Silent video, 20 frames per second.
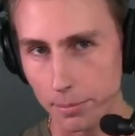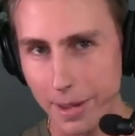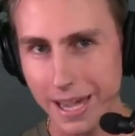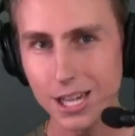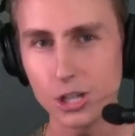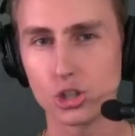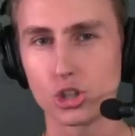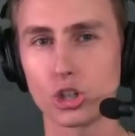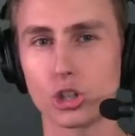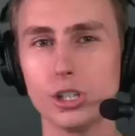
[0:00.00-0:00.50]

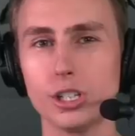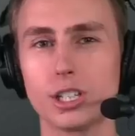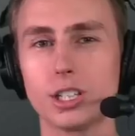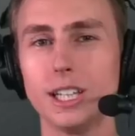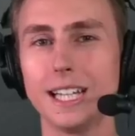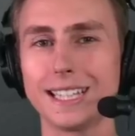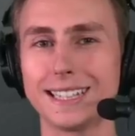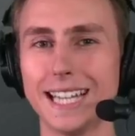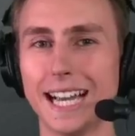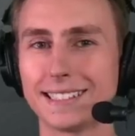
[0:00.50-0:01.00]
Make sure you
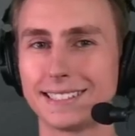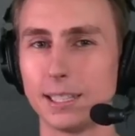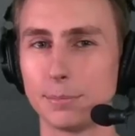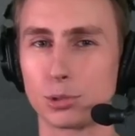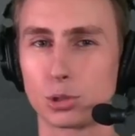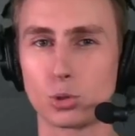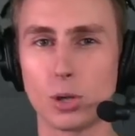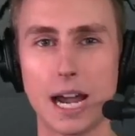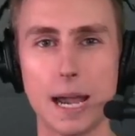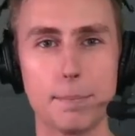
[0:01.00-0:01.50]
click that
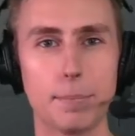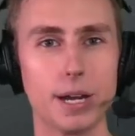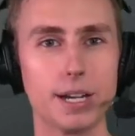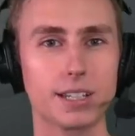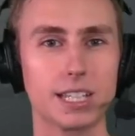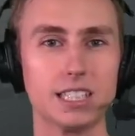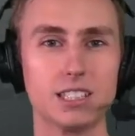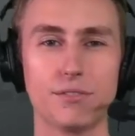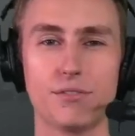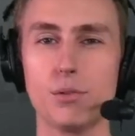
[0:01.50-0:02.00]
subscribe button,
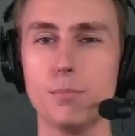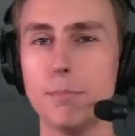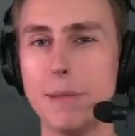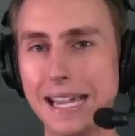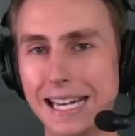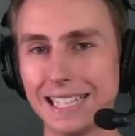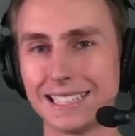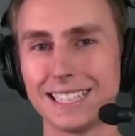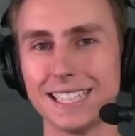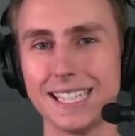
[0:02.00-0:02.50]
because if you
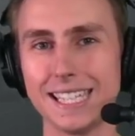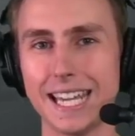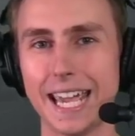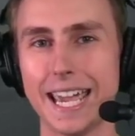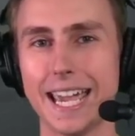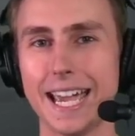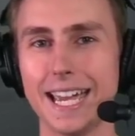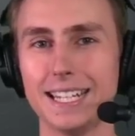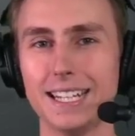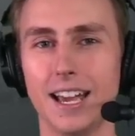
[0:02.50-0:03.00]
made it to the
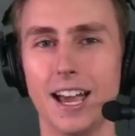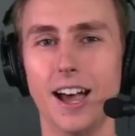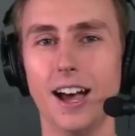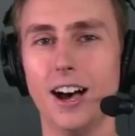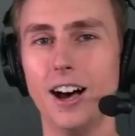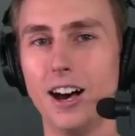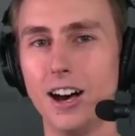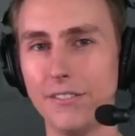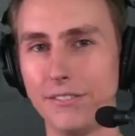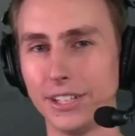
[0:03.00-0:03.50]
end
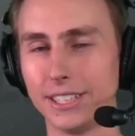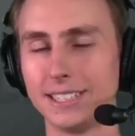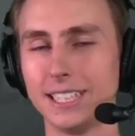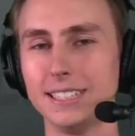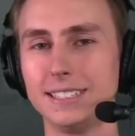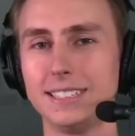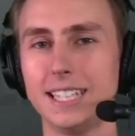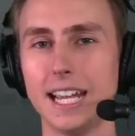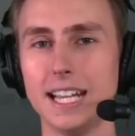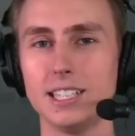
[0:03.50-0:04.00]
of
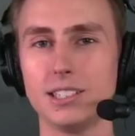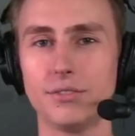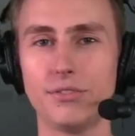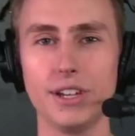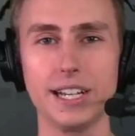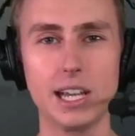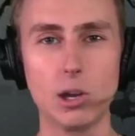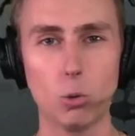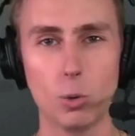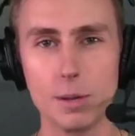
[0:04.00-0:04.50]
today's
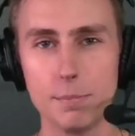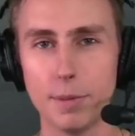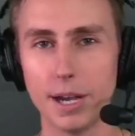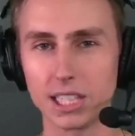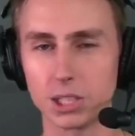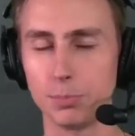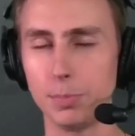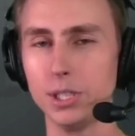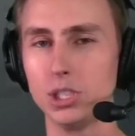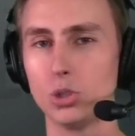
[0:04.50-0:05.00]
video, we
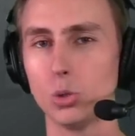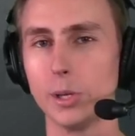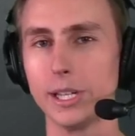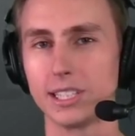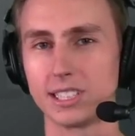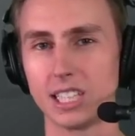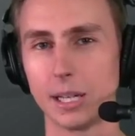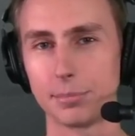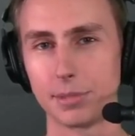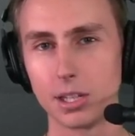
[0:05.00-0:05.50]
must be doing
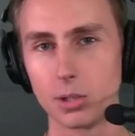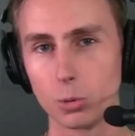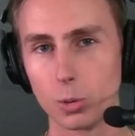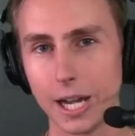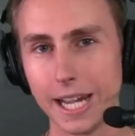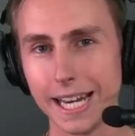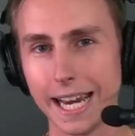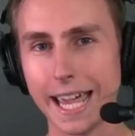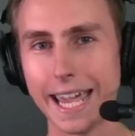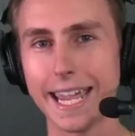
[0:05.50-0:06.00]
something right,